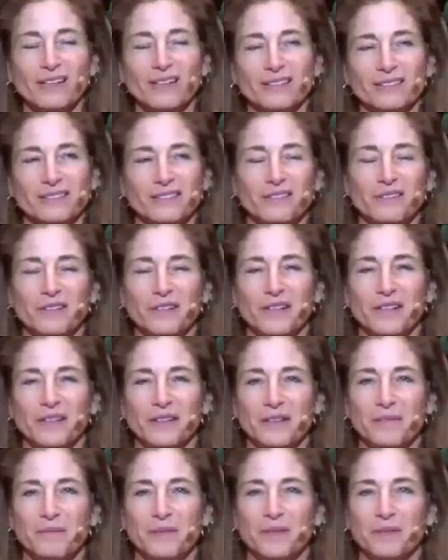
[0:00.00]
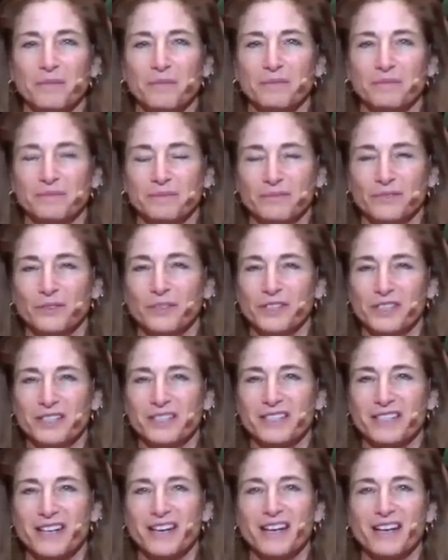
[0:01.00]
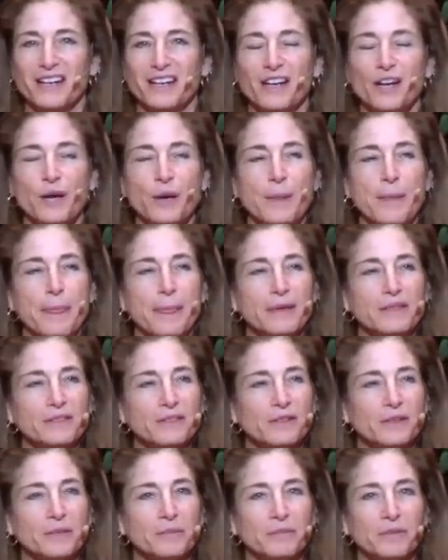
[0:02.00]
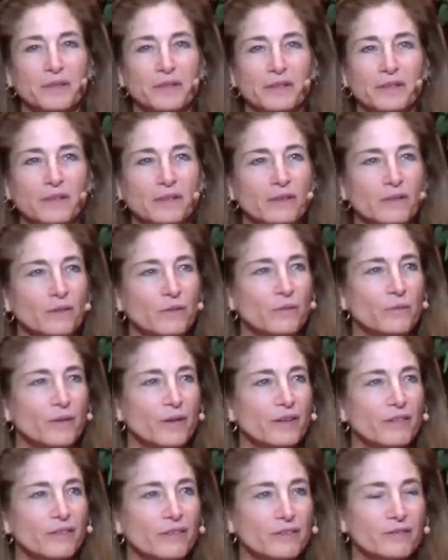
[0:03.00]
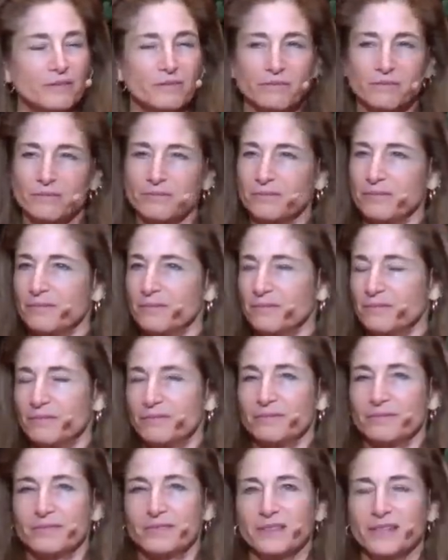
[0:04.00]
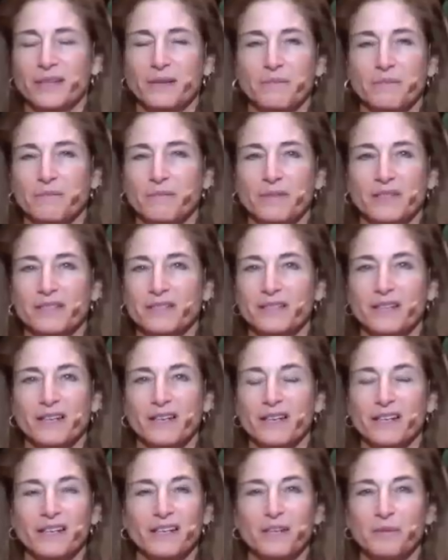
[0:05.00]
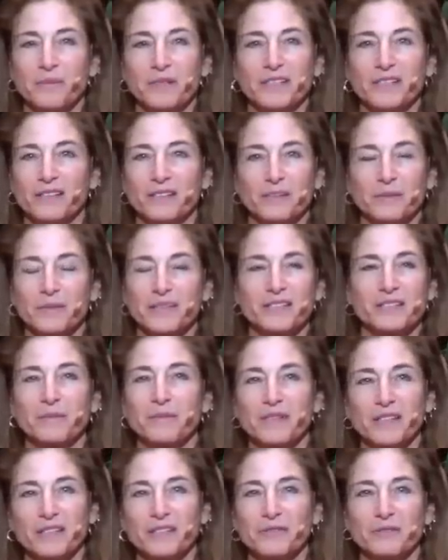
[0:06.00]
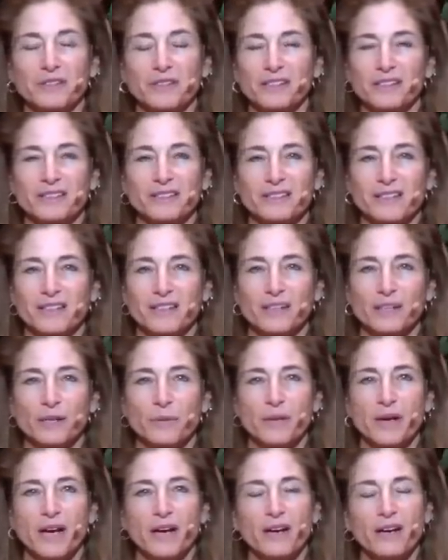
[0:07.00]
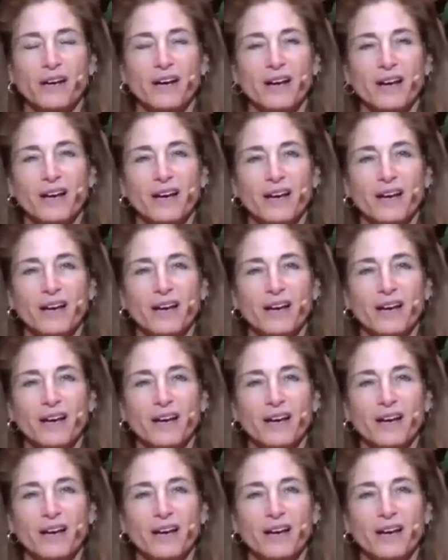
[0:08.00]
I said, okay, I'm gonna learn to stay. So I'd be with, say, my son, and he'd be telling me something he's really excited about,